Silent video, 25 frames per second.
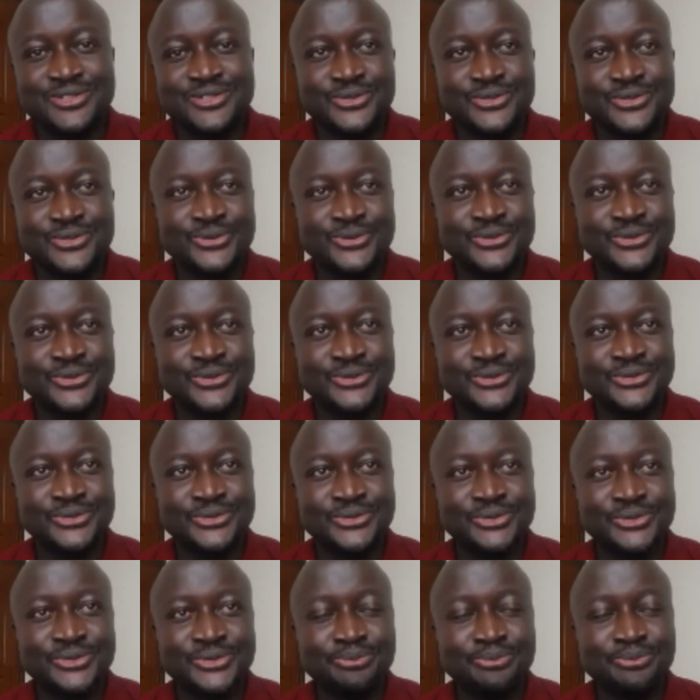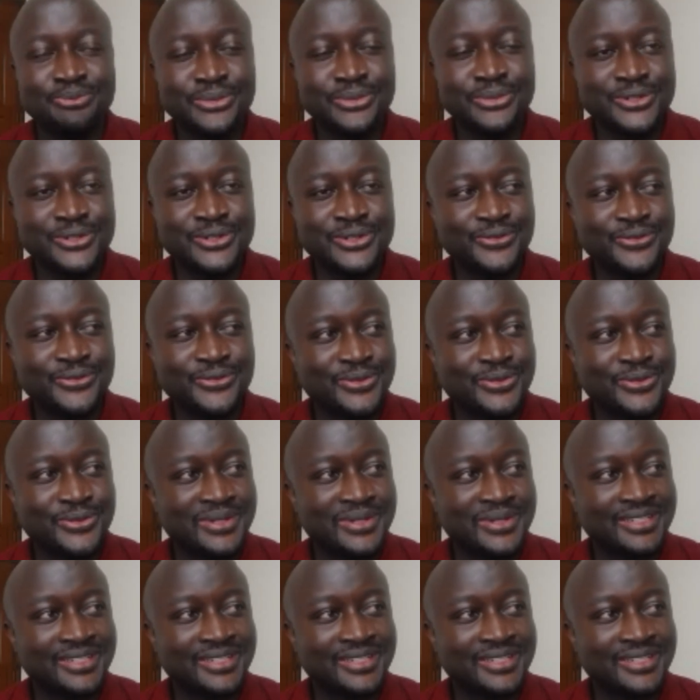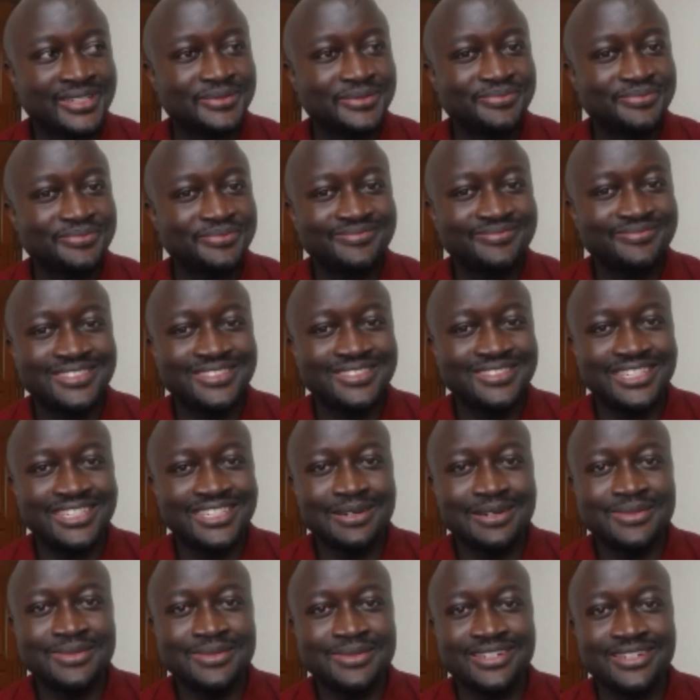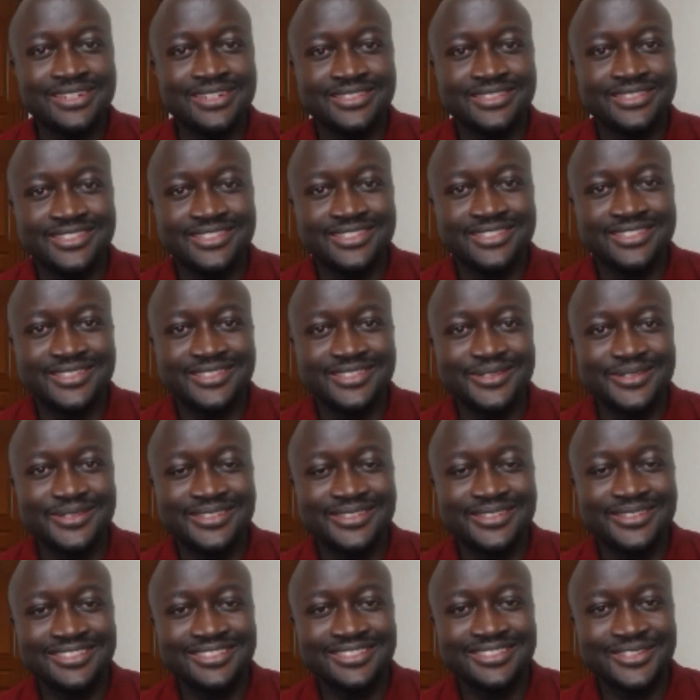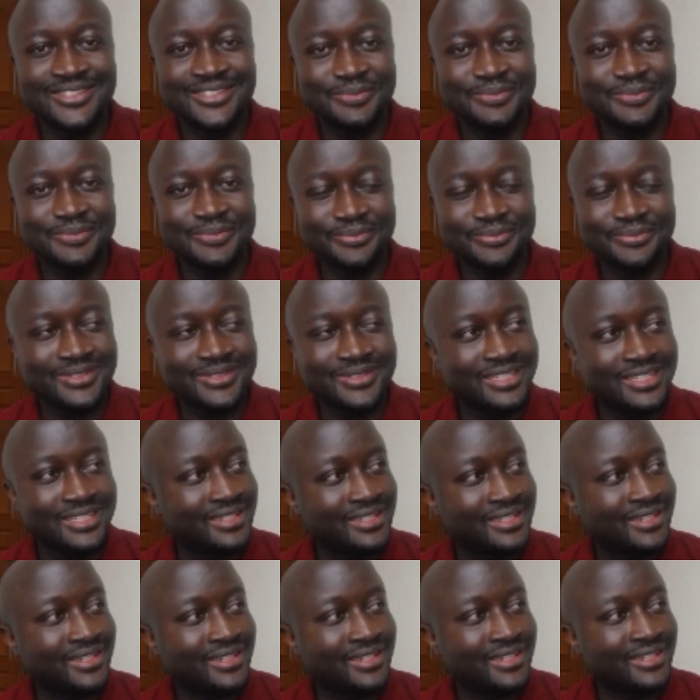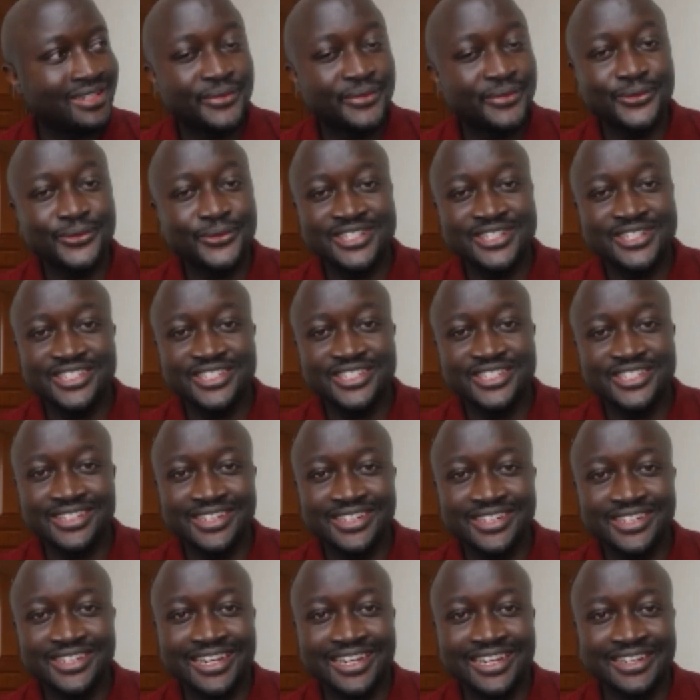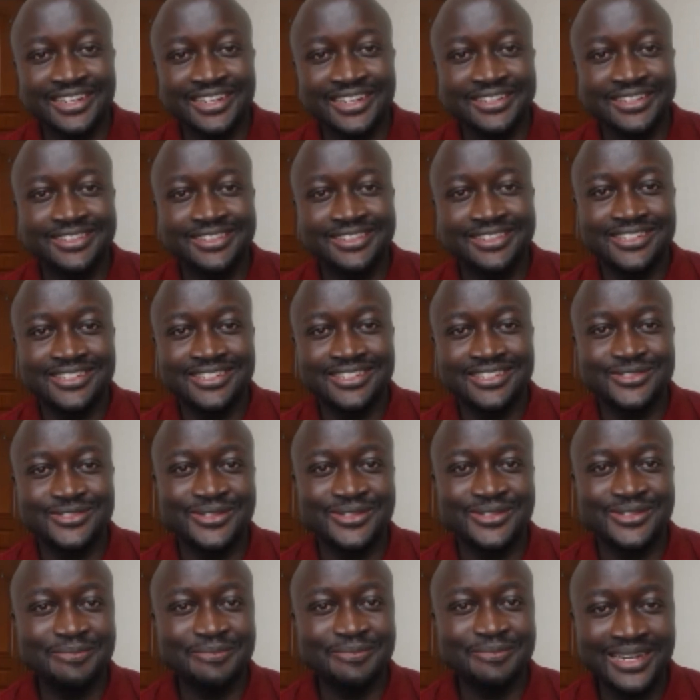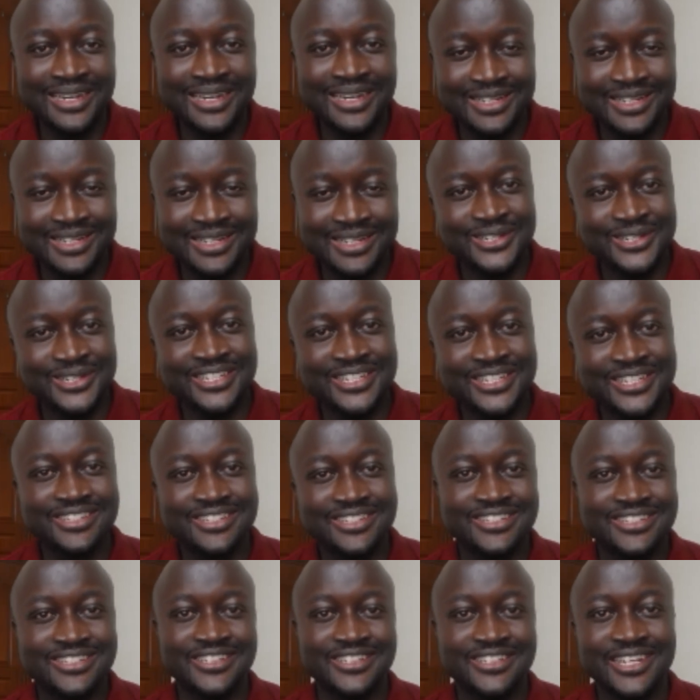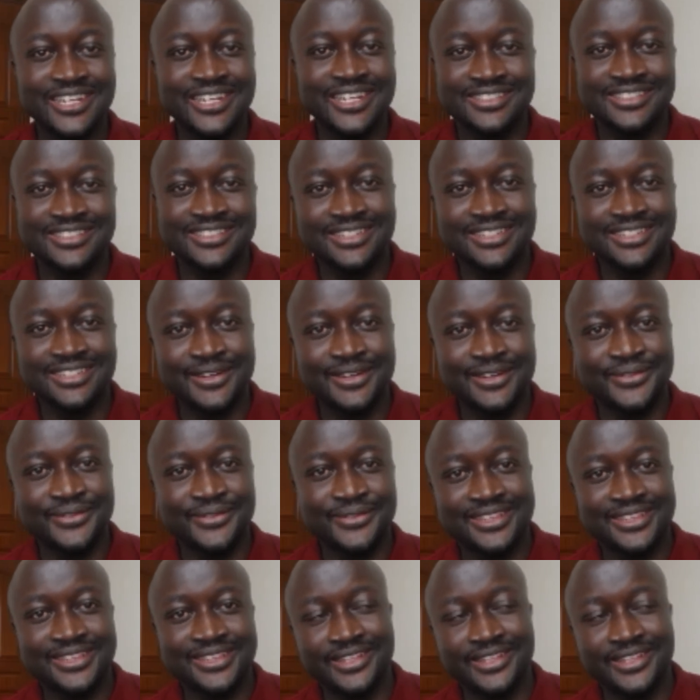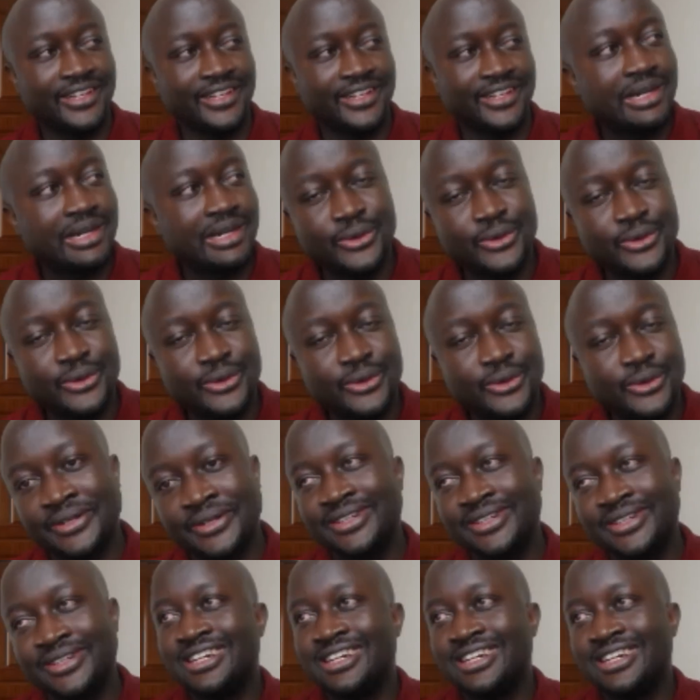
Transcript: to borrow from um, Damaris uh, Leaf what she said earlier that on a Monday morning she doesn't have a thinking cap on.